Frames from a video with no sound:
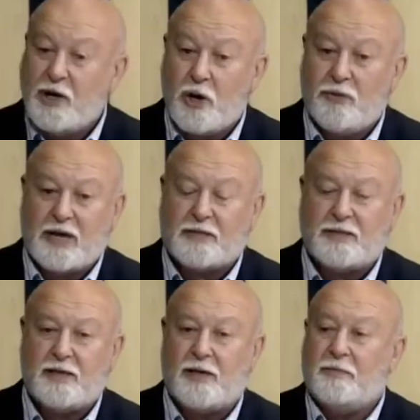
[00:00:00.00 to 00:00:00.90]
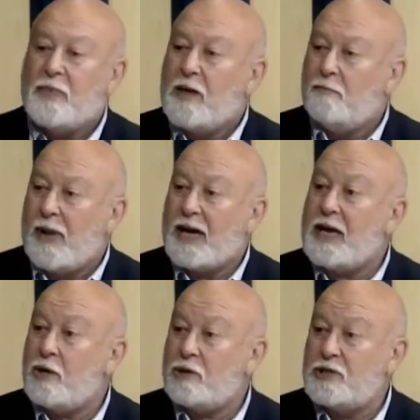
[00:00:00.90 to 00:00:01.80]
know that
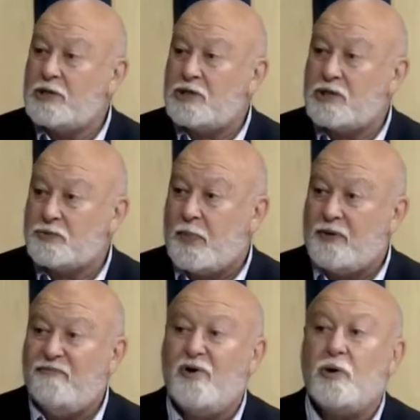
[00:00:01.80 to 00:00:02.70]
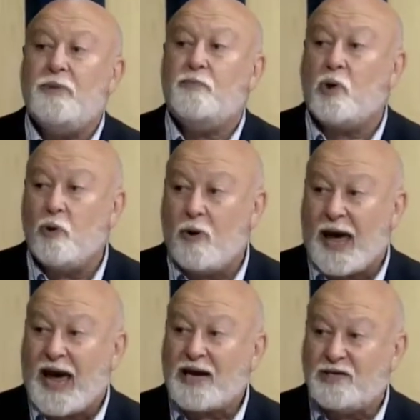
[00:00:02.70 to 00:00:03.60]
MyHeritage has been very
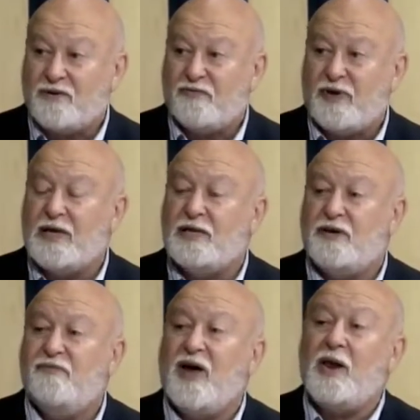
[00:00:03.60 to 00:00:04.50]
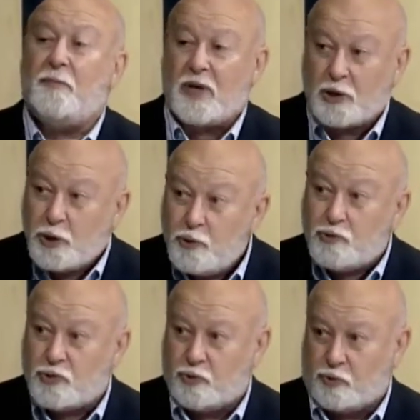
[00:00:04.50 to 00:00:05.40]
proactive in developing new
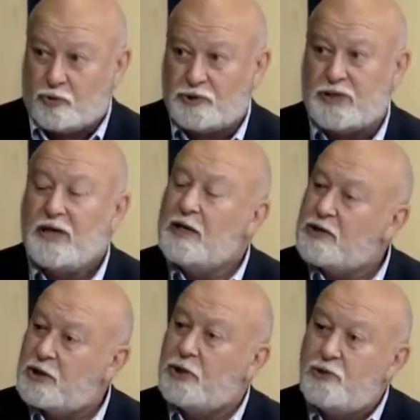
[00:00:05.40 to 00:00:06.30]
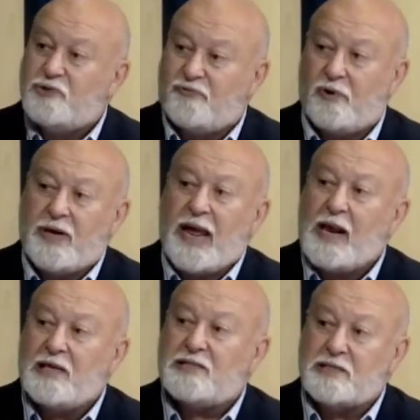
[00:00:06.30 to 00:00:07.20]
tools to use for
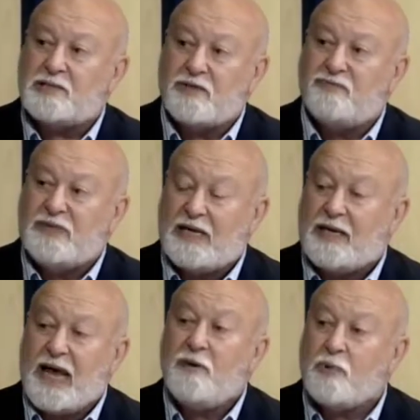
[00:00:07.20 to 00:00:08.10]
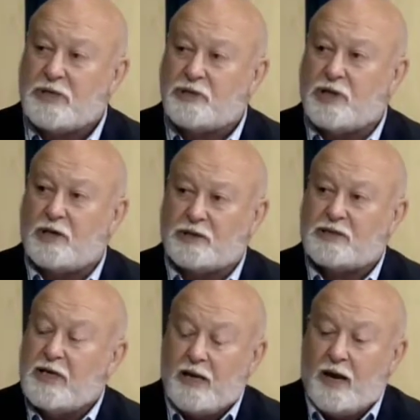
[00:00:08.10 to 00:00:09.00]
analysis of DNA
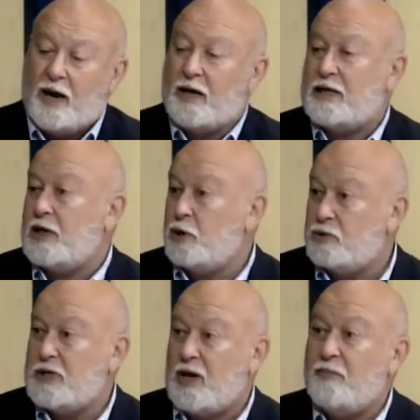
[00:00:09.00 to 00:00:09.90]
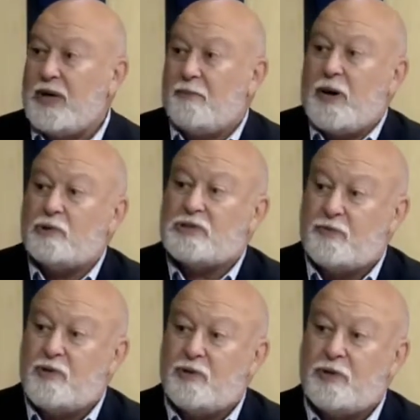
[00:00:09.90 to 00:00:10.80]
results. Can you tell me about
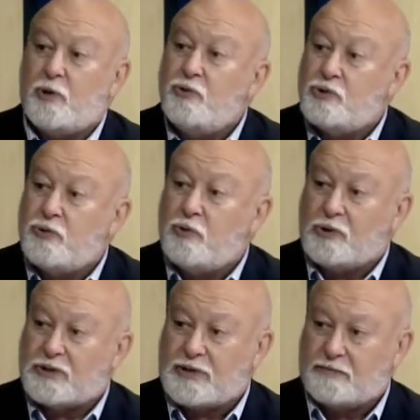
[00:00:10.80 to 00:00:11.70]
some of the new tools?